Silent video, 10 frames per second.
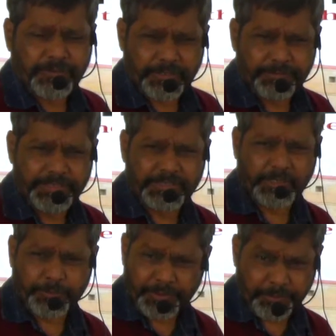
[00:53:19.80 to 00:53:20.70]
for a week,
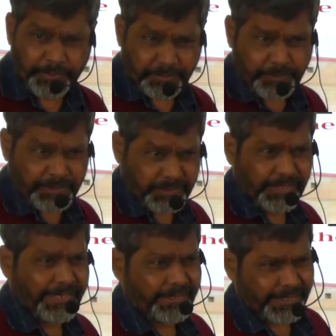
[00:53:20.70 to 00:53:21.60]
suspended for a month,
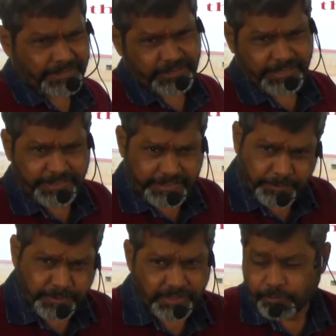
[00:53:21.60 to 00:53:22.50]
next day it can
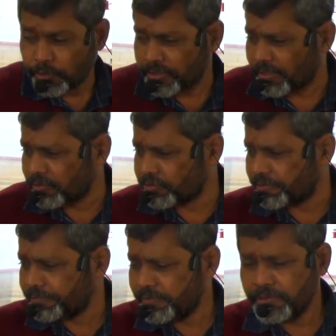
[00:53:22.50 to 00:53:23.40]
be revoked also.
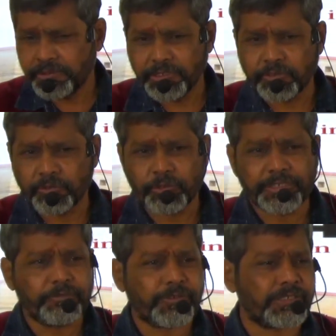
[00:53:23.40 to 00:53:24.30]
There's no
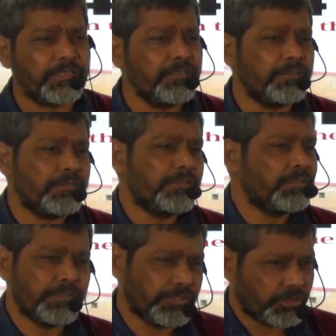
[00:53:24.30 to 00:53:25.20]
need for the
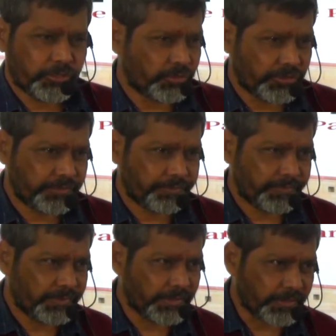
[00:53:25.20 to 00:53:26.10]
issues.
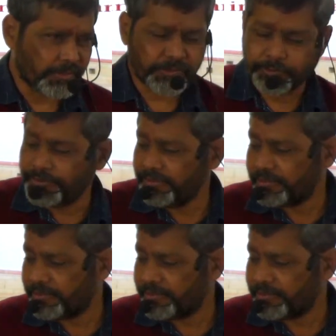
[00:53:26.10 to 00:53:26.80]
That can also be